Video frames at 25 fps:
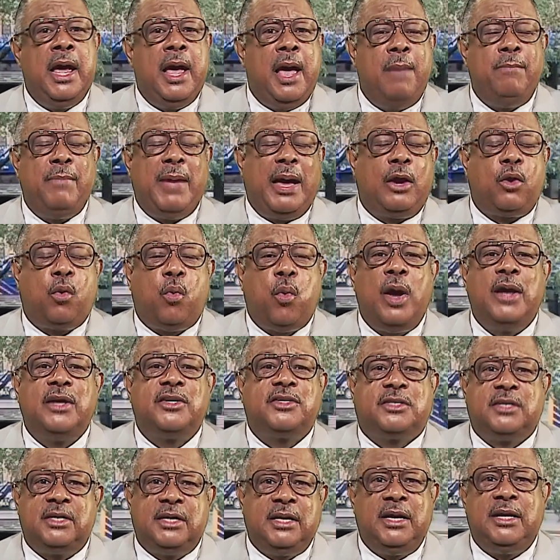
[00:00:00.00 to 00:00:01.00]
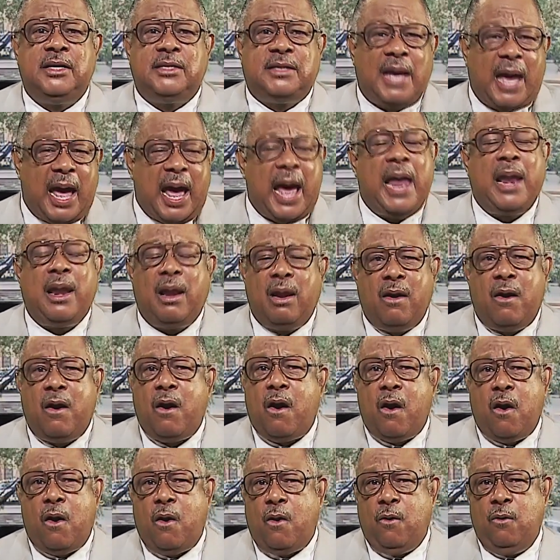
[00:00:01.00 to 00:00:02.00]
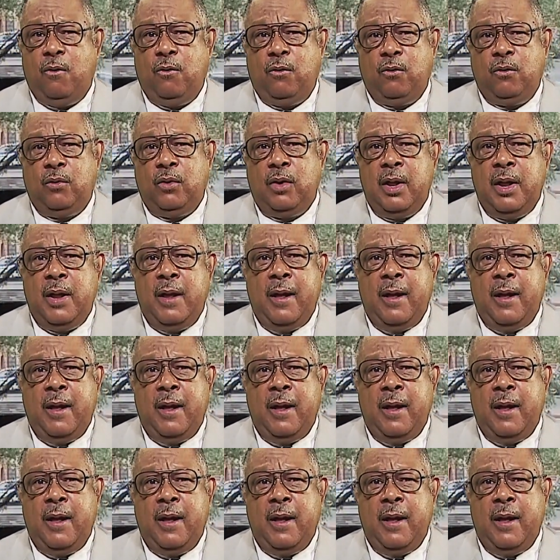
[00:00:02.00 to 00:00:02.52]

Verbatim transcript: And my question is how long,